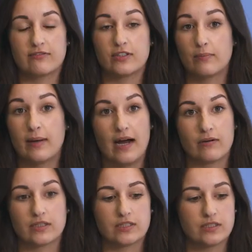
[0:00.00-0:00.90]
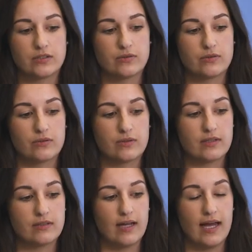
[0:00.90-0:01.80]
feel empowered to
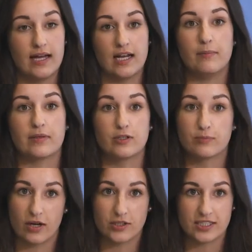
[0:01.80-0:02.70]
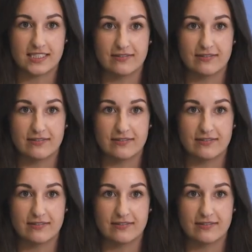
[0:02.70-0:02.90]
head up a new project